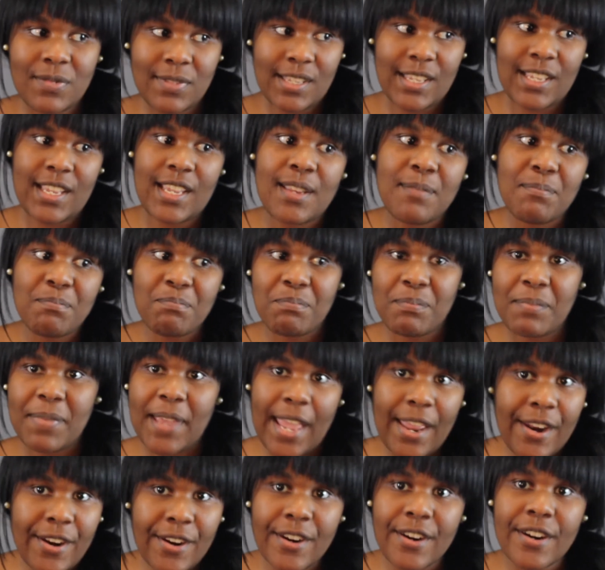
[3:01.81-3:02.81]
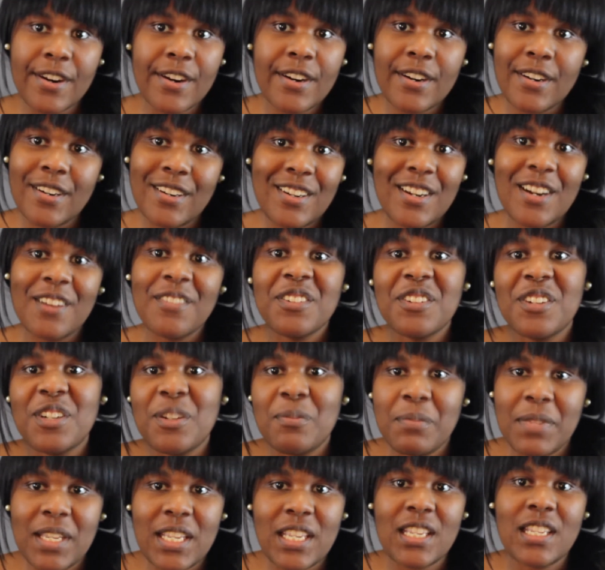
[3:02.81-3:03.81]
get better, you're never
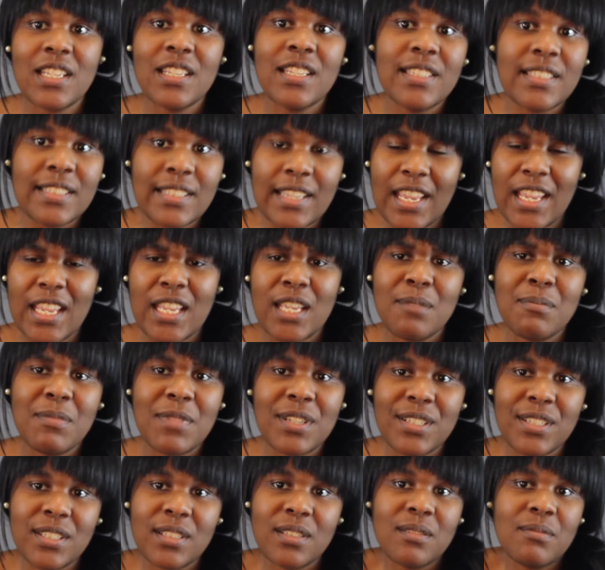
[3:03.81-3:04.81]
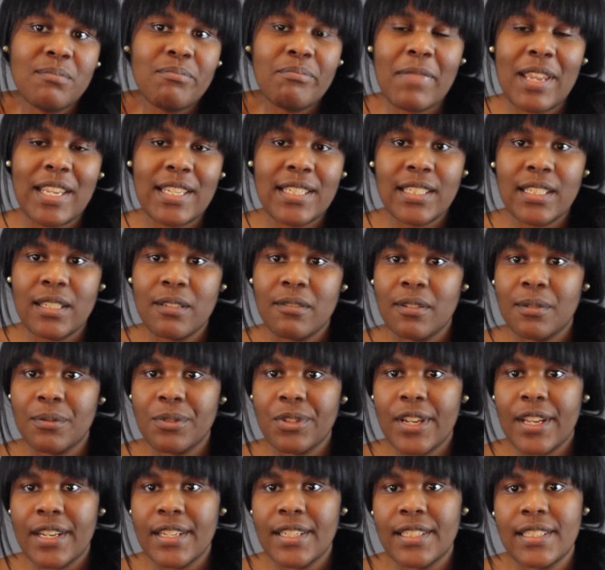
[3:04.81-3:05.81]
gonna be the same, is basically what I'm
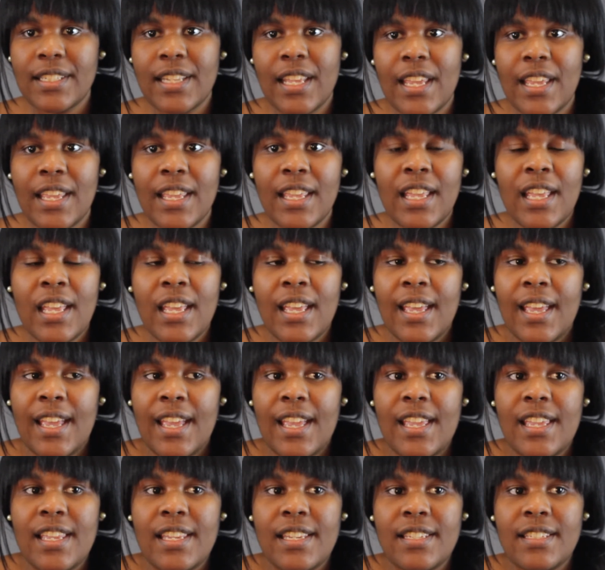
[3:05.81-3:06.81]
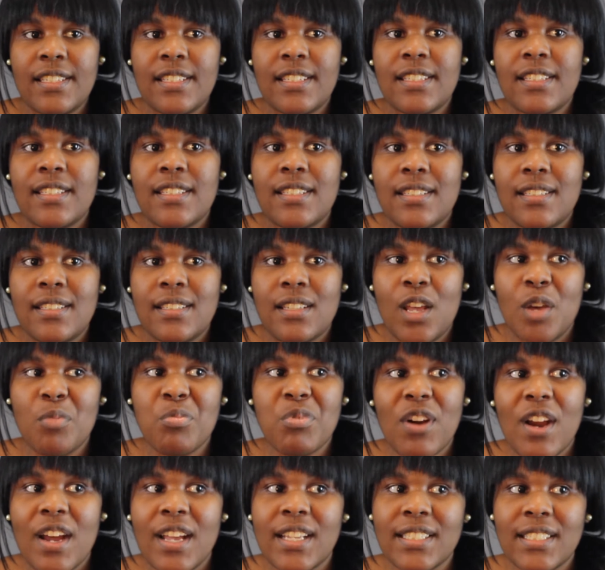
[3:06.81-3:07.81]
trying to say. It's a
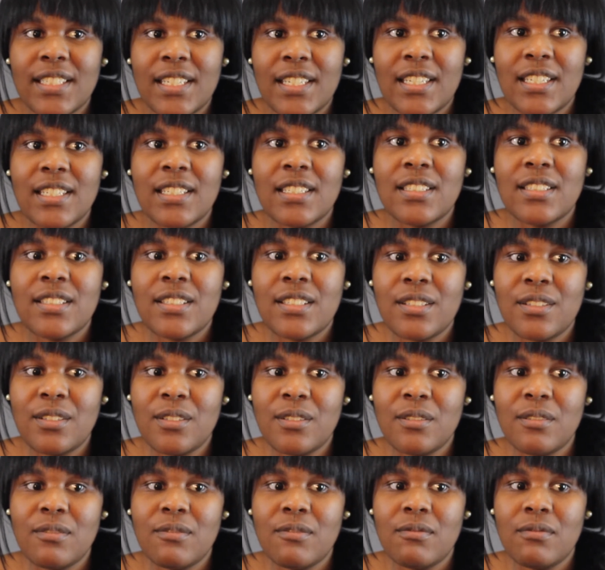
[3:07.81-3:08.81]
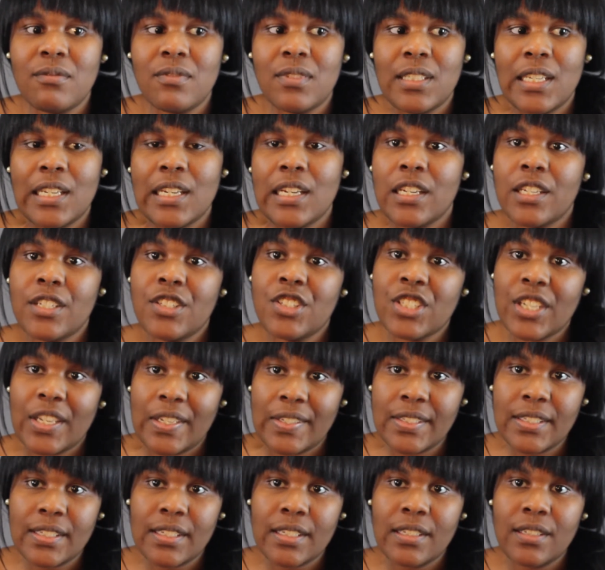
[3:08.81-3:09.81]
process to getting
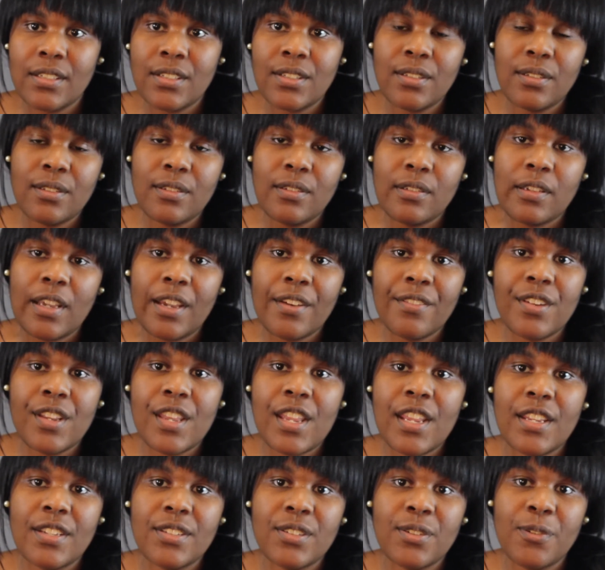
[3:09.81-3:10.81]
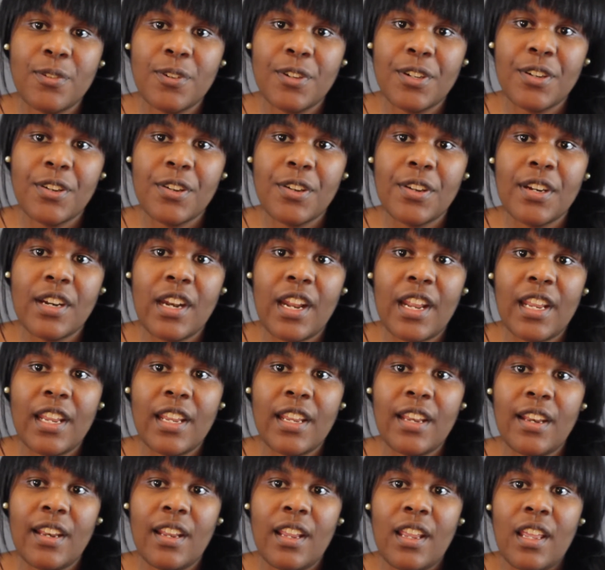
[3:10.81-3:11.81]
adjusted to everything that's going on,
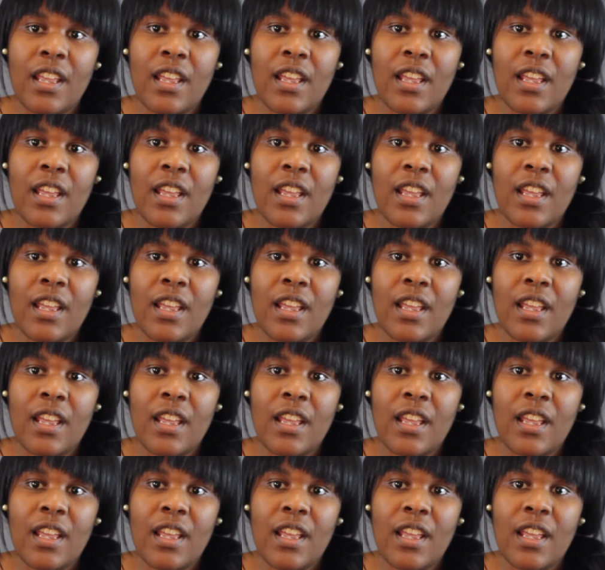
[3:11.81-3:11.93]
and